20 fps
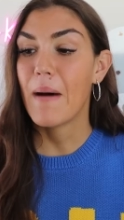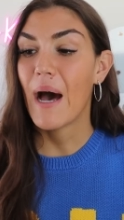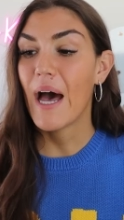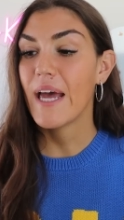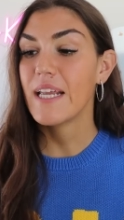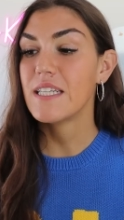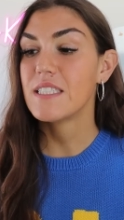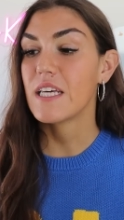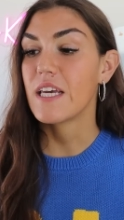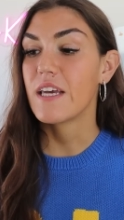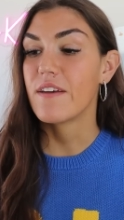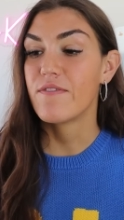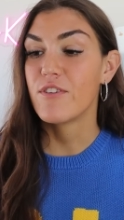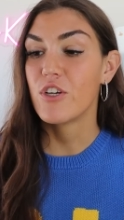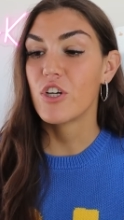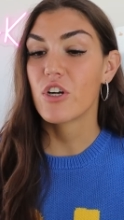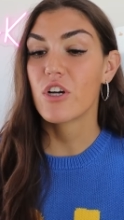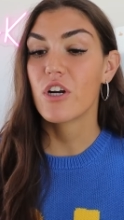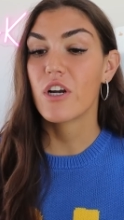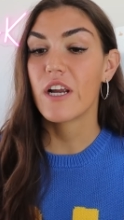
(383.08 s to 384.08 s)
But if
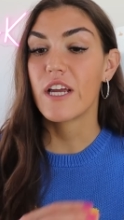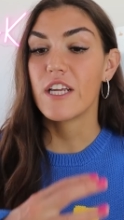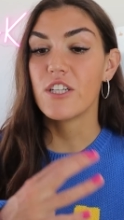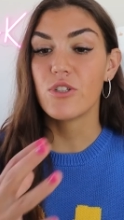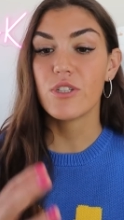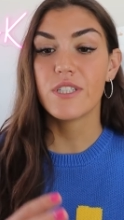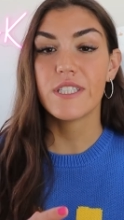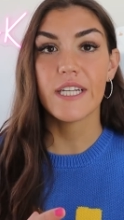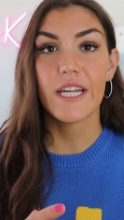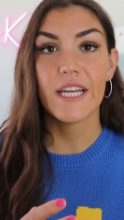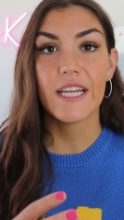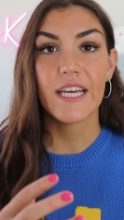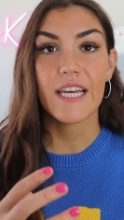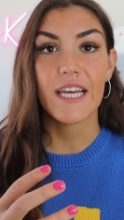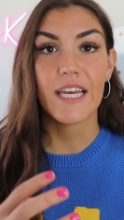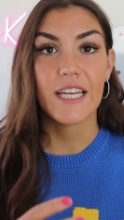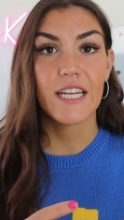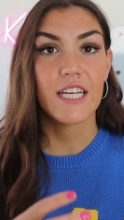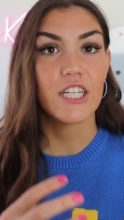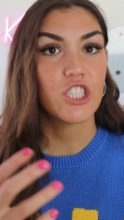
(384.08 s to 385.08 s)
you're interested
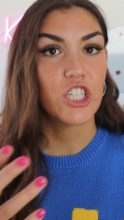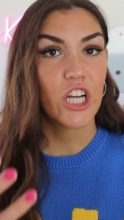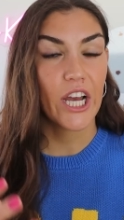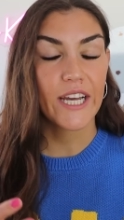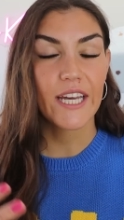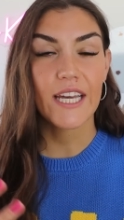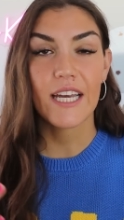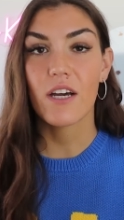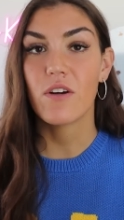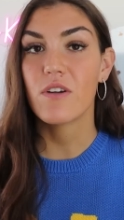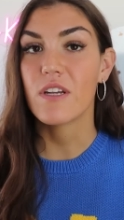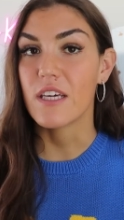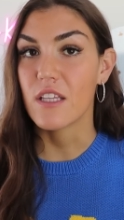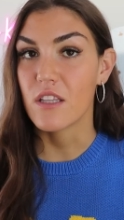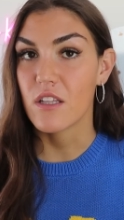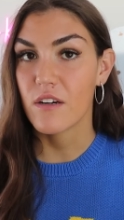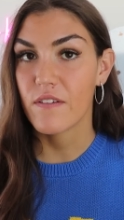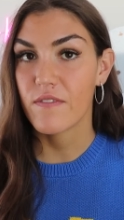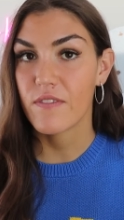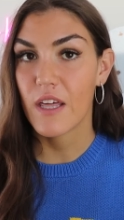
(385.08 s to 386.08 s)
in checking out
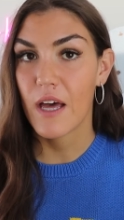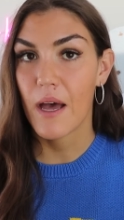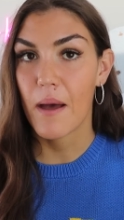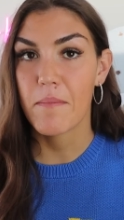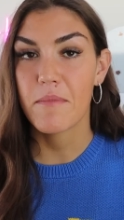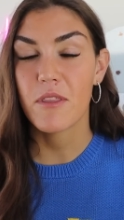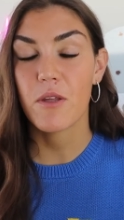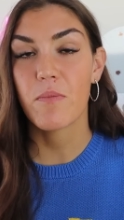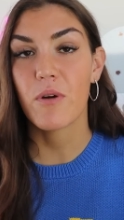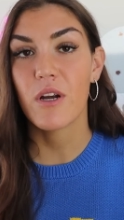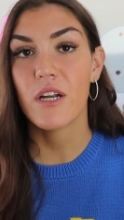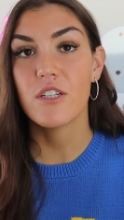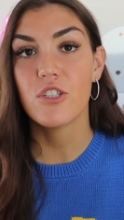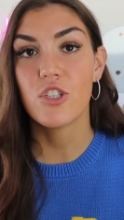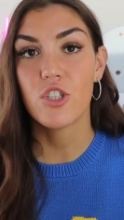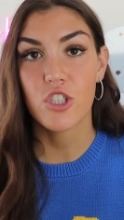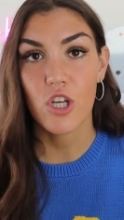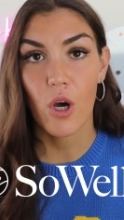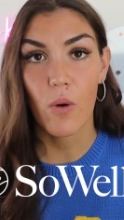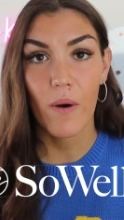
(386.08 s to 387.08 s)
either of them, the brand
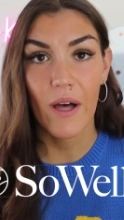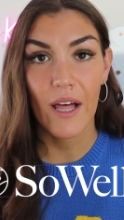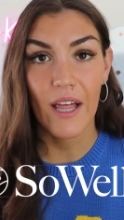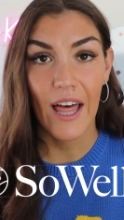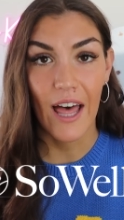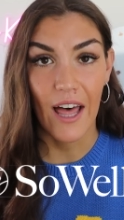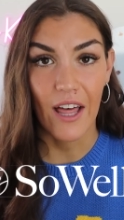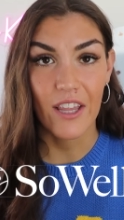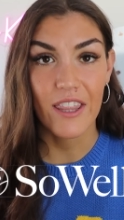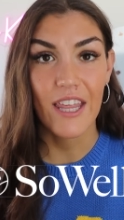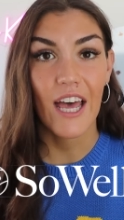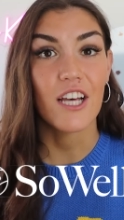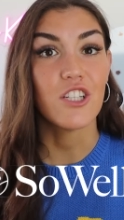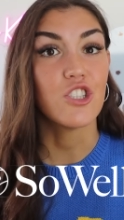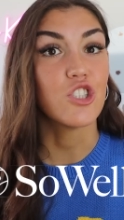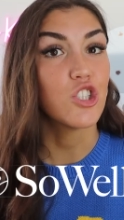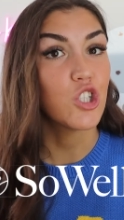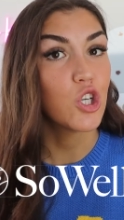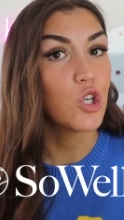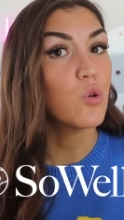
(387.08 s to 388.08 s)
Sowell Health
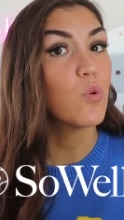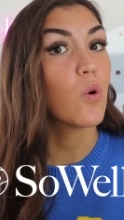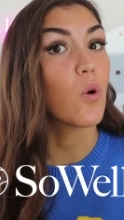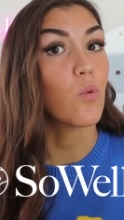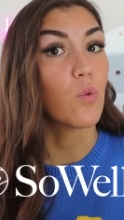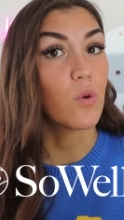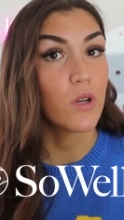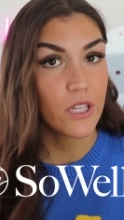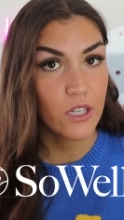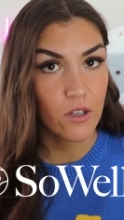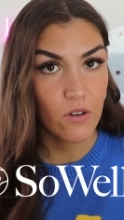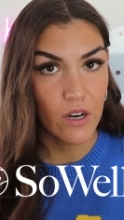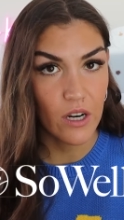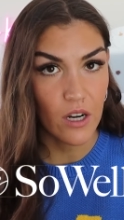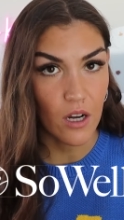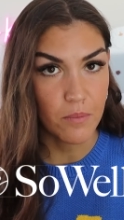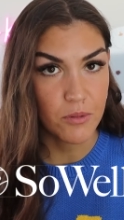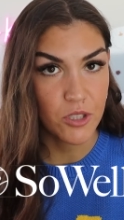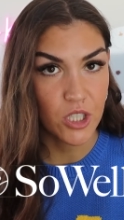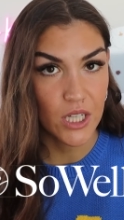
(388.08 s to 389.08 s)
has two really great
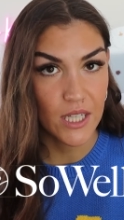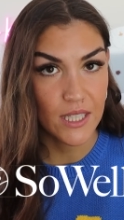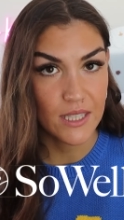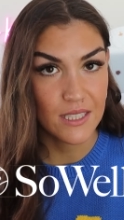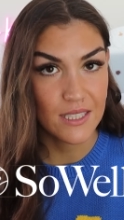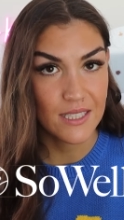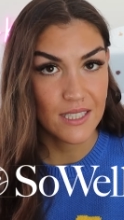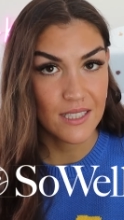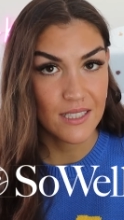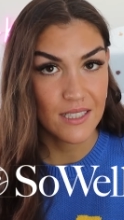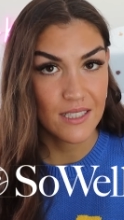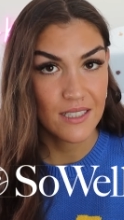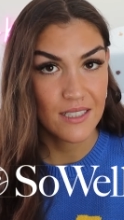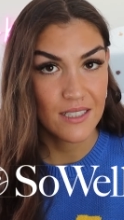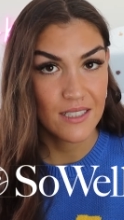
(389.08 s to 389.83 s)
options.